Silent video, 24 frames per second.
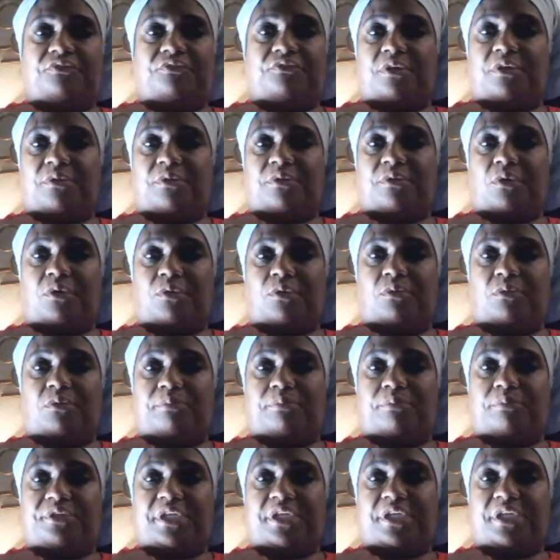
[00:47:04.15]
very
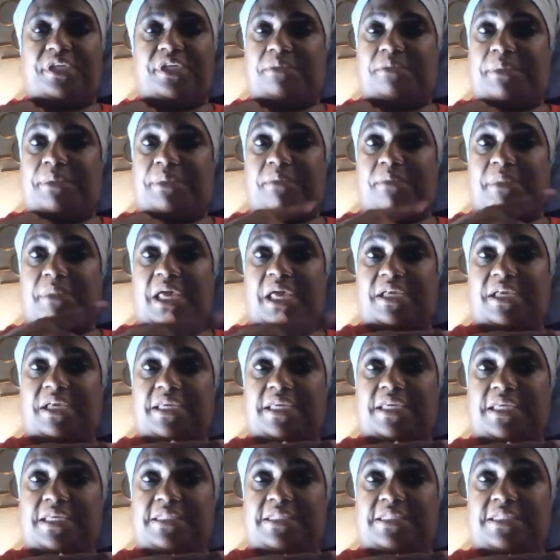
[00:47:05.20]
overprotected about my
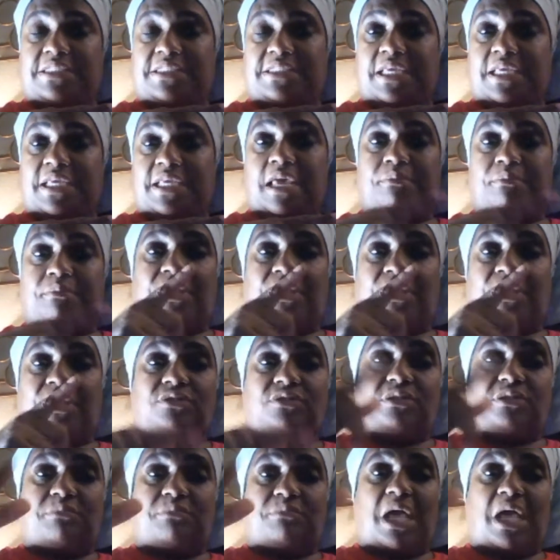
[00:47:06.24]
kids
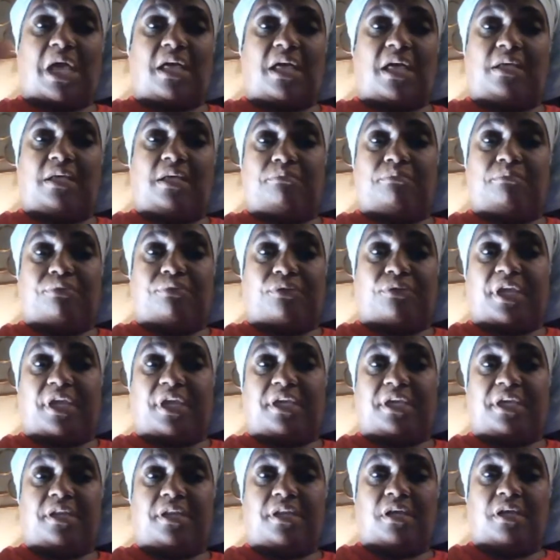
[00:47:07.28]
because of my
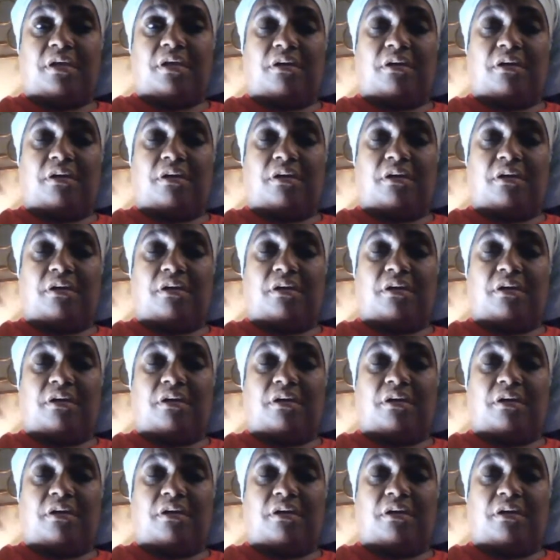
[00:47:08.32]
upbringing,